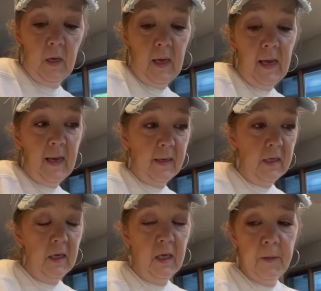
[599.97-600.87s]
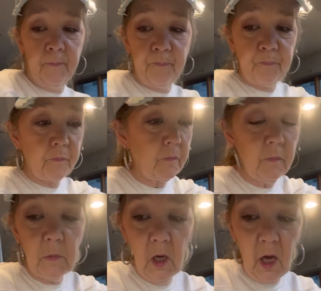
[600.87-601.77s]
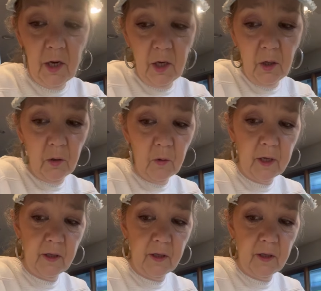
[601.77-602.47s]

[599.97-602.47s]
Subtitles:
And I knew that